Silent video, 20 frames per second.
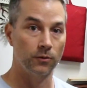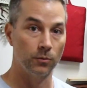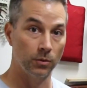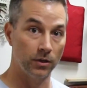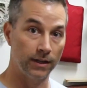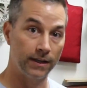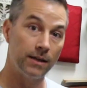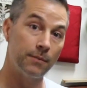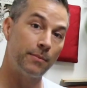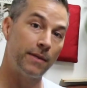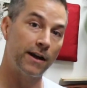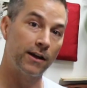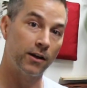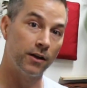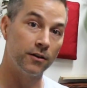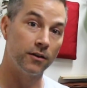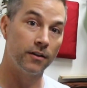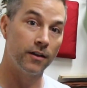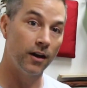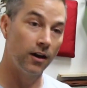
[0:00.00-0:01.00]
So we're gonna get back
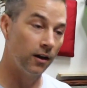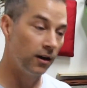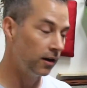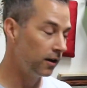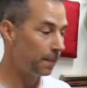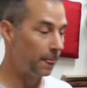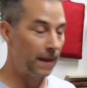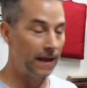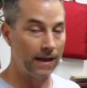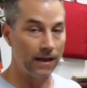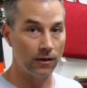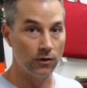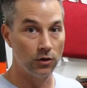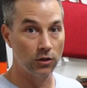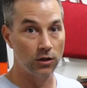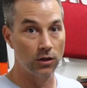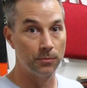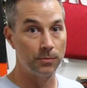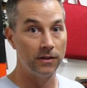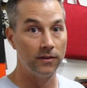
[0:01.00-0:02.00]
under there and
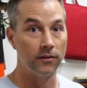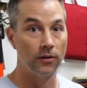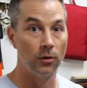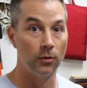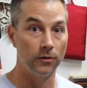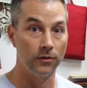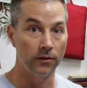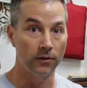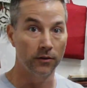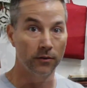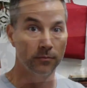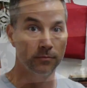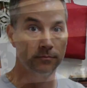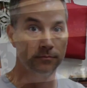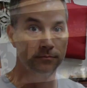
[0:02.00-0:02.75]
hook up these hoses.